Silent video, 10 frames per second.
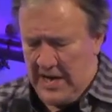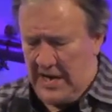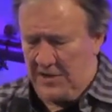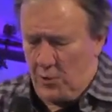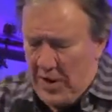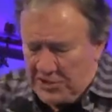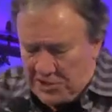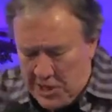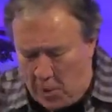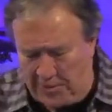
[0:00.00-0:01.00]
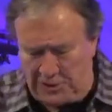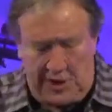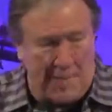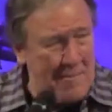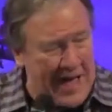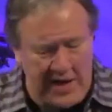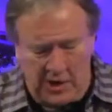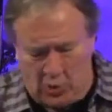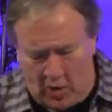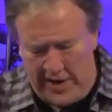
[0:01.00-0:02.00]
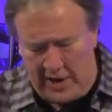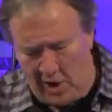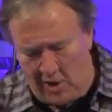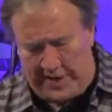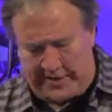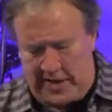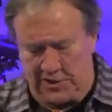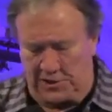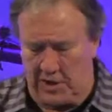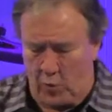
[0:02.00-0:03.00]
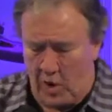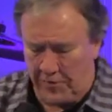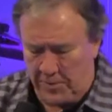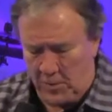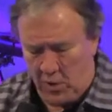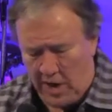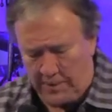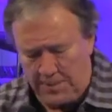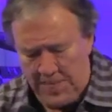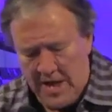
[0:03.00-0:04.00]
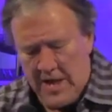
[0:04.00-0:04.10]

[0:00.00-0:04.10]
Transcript: The Red Sea opens up, manna, quail, all that kind of stuff, water from the rock.